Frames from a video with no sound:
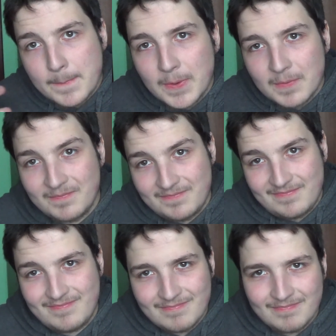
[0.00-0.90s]
But
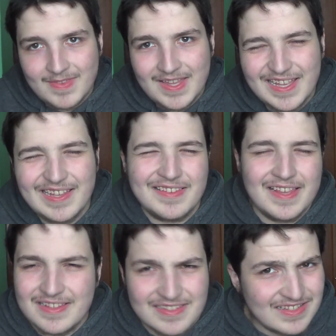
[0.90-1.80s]

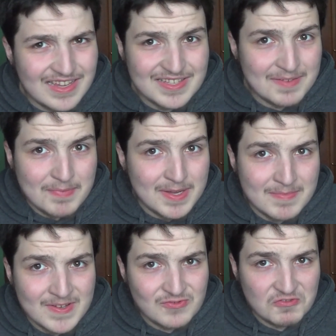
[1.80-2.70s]
it's a big
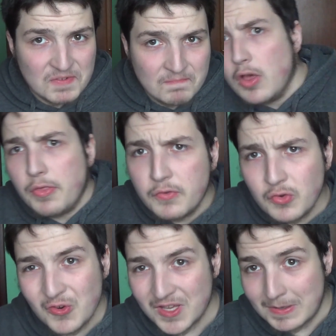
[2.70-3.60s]
mystery. Other
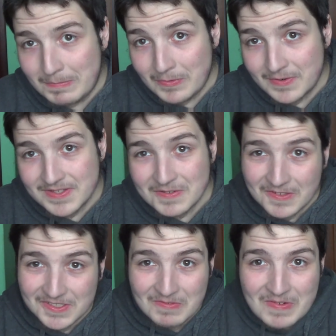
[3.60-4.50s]
talking points,
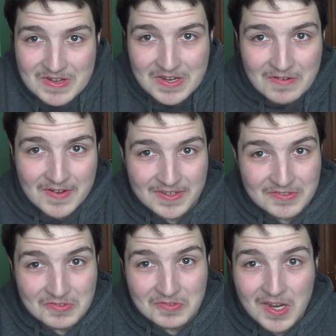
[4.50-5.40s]
which I won't go
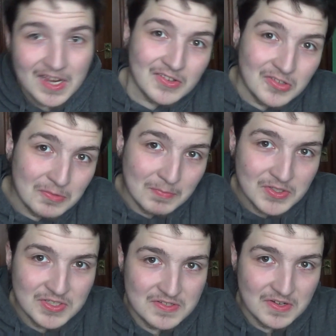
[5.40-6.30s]
into too
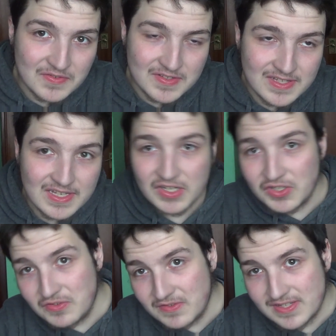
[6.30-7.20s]
much, is obviously a
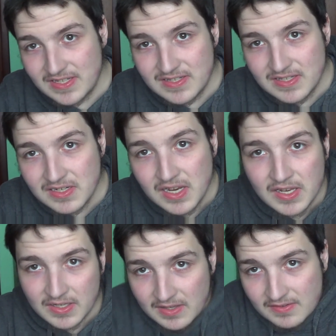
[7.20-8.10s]
new season.
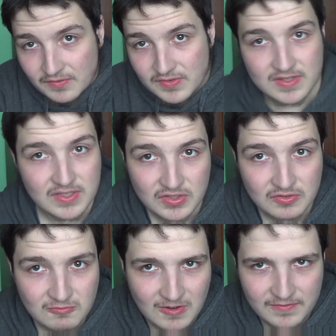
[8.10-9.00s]
There's obviously
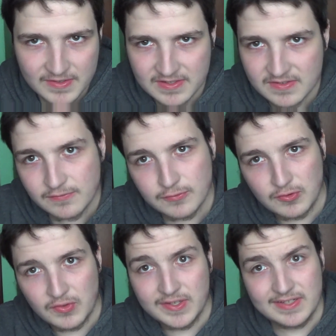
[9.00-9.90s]
new graphics
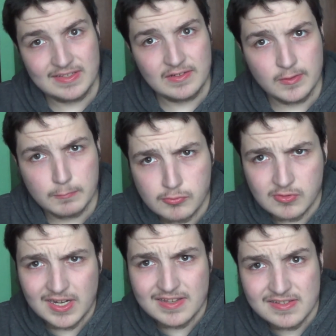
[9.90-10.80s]
for the TV
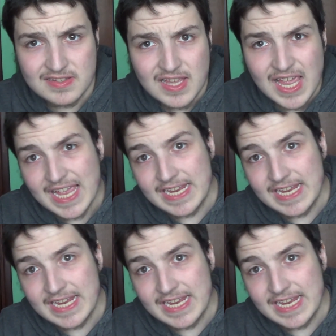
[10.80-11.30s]
broadcasters.